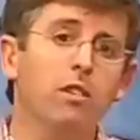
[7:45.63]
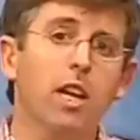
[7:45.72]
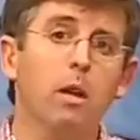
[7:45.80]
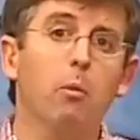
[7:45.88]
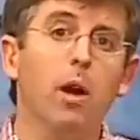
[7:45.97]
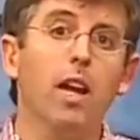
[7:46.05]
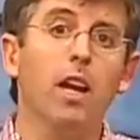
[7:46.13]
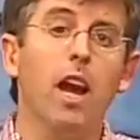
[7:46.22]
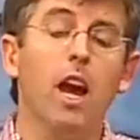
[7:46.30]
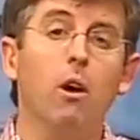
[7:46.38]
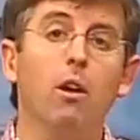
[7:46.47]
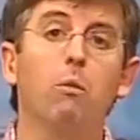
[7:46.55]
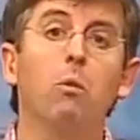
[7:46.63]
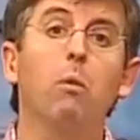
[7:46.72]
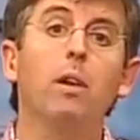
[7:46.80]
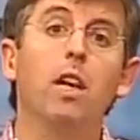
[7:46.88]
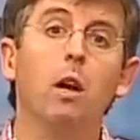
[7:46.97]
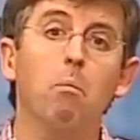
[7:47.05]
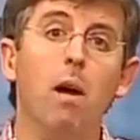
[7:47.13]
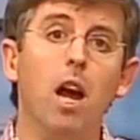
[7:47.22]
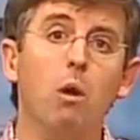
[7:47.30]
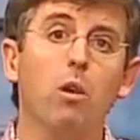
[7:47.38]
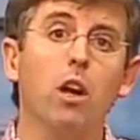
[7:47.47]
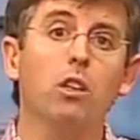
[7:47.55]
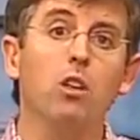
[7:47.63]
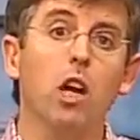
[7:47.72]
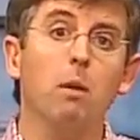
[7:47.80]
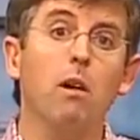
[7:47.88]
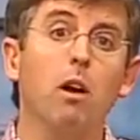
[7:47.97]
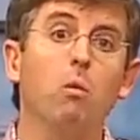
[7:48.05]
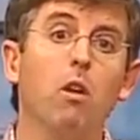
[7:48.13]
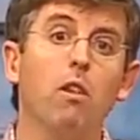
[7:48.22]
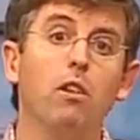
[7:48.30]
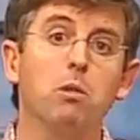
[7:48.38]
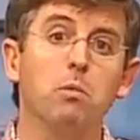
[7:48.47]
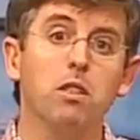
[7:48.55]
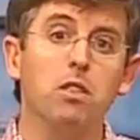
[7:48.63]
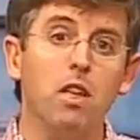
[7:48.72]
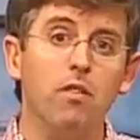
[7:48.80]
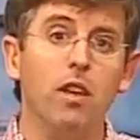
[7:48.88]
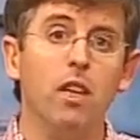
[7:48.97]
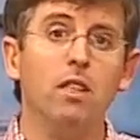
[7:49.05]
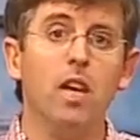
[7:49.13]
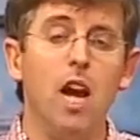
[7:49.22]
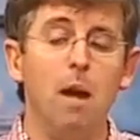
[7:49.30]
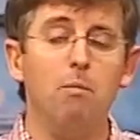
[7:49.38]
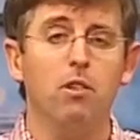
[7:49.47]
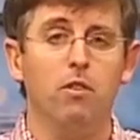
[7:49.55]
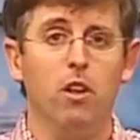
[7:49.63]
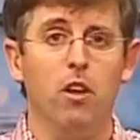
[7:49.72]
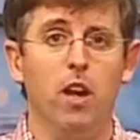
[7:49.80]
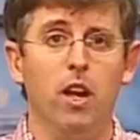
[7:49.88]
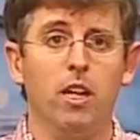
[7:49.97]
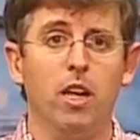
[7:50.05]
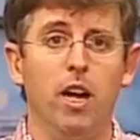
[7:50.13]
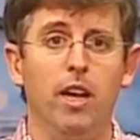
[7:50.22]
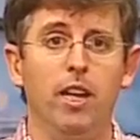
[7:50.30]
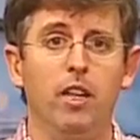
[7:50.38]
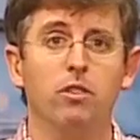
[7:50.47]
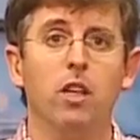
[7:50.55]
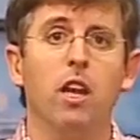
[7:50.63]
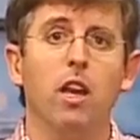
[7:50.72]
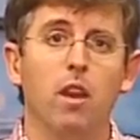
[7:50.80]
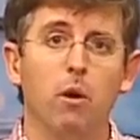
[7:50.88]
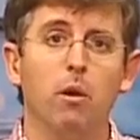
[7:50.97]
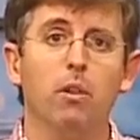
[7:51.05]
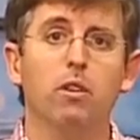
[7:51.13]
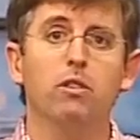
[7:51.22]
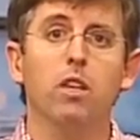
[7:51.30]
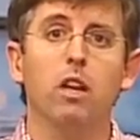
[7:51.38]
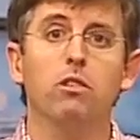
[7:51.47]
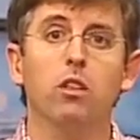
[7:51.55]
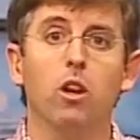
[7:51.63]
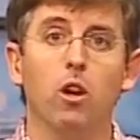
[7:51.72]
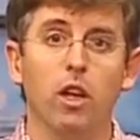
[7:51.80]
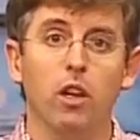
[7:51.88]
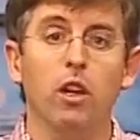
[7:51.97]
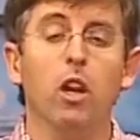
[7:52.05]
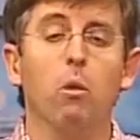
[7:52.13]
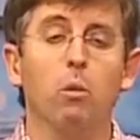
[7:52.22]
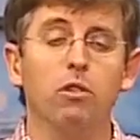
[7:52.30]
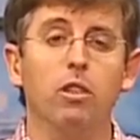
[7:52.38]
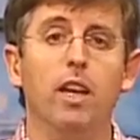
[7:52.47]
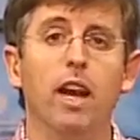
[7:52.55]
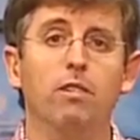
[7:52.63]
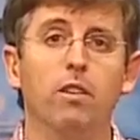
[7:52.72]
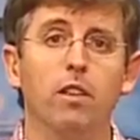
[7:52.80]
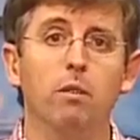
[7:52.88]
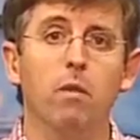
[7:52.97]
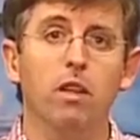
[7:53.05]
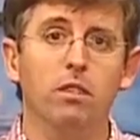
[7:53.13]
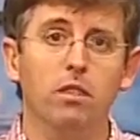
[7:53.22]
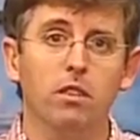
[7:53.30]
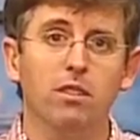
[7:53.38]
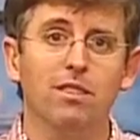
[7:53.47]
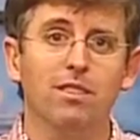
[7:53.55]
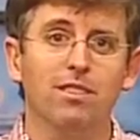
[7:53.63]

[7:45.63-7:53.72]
to take a break now, and when we come back, we're going to talk about one of the specific types of urinary incontinence that we were discussing earlier. We'll see you after these messages.